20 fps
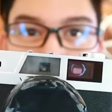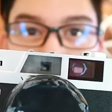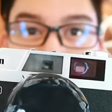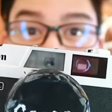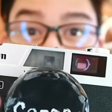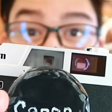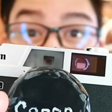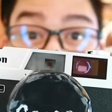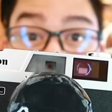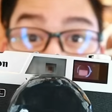
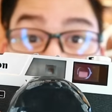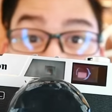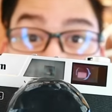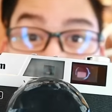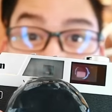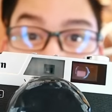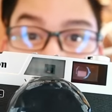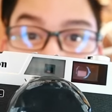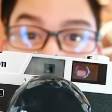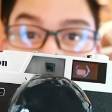That's an
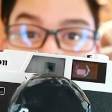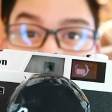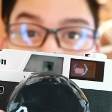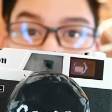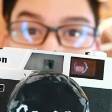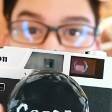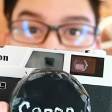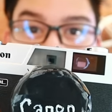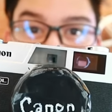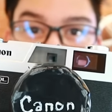original
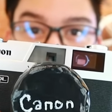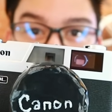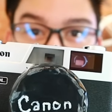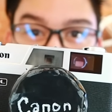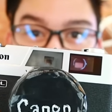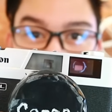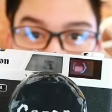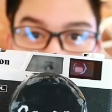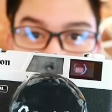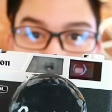lens cap,
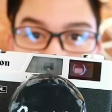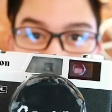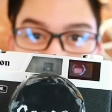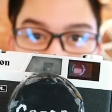guys.